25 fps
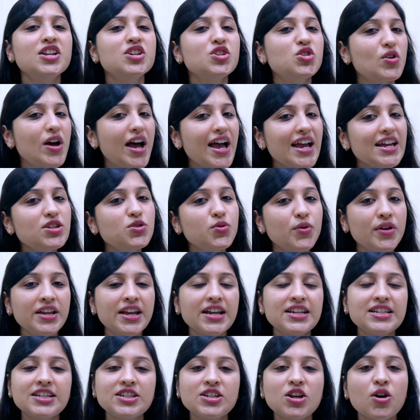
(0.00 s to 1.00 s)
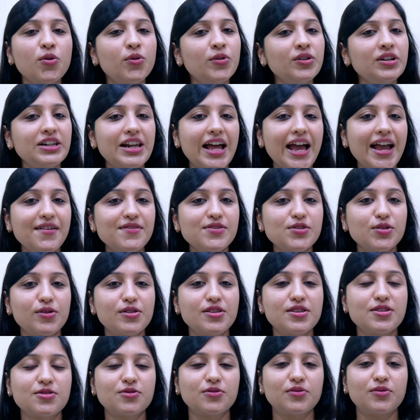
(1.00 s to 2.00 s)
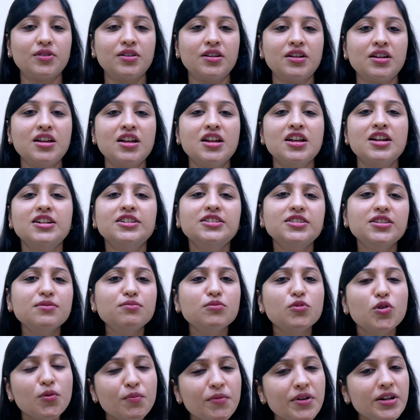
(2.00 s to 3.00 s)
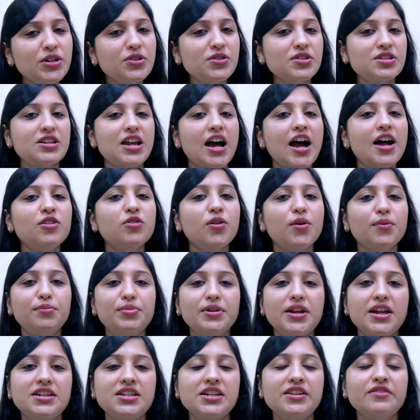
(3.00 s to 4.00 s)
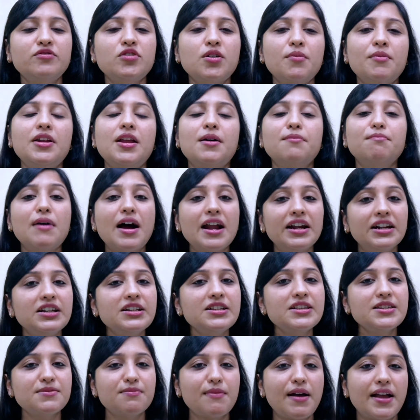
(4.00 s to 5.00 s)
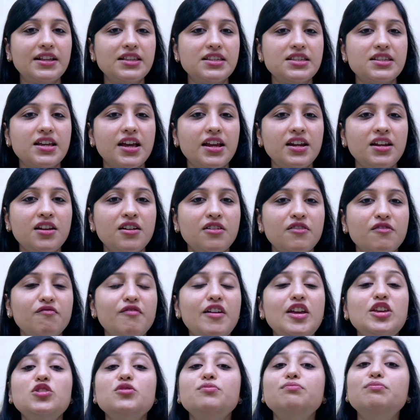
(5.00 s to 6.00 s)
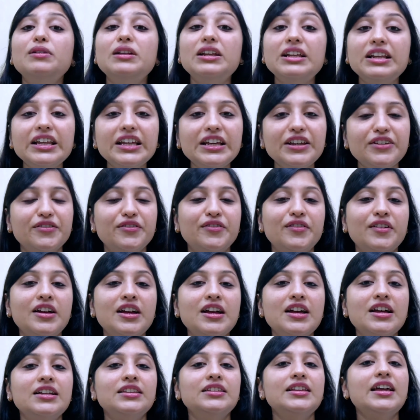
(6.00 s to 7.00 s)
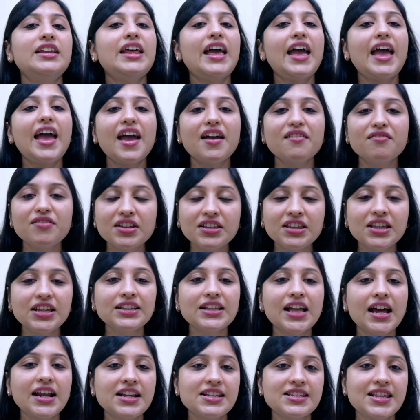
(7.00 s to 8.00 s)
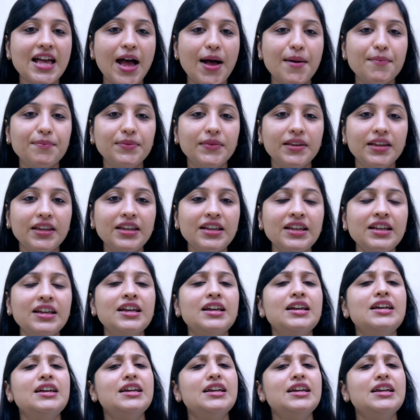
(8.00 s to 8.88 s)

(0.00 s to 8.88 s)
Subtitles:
Try doing it in your own lives also. The moment you start operating from an abundance mindset, where you believe that everything that is happening